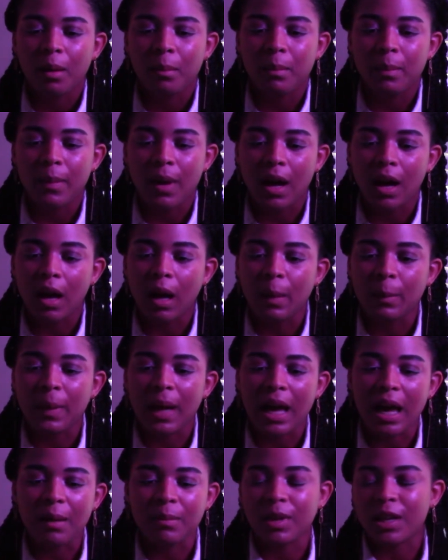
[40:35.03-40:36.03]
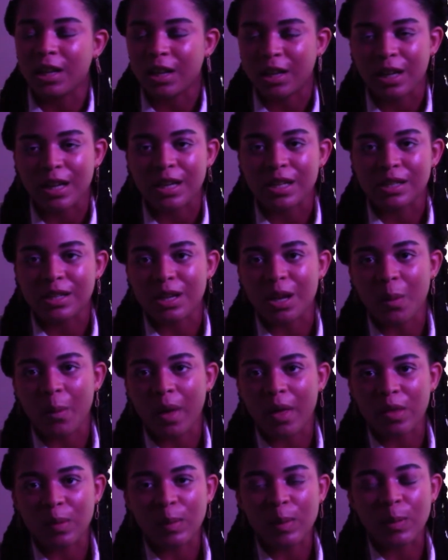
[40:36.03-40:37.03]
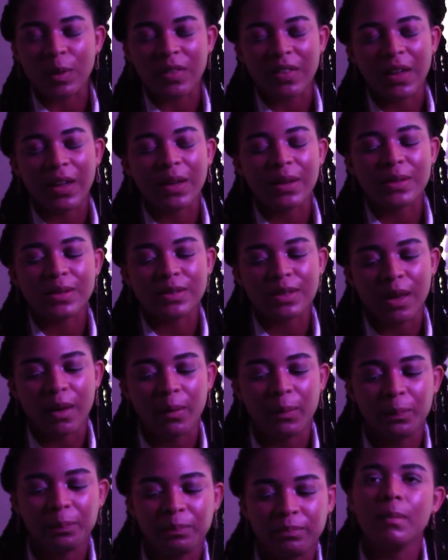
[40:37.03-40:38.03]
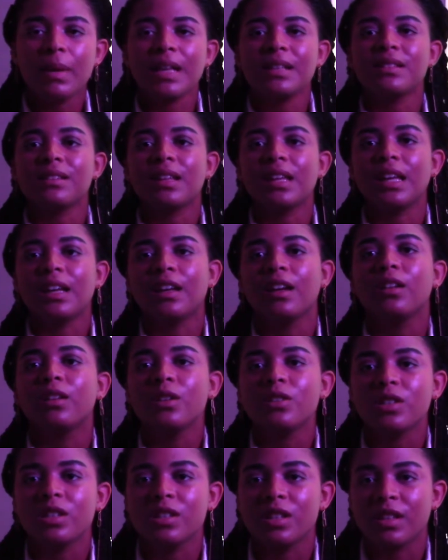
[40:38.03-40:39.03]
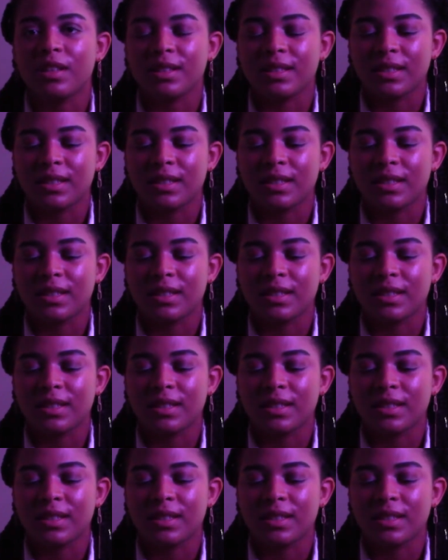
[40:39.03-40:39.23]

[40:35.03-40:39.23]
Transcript: I'm curious to know what other people think. So basically, in conclusion to this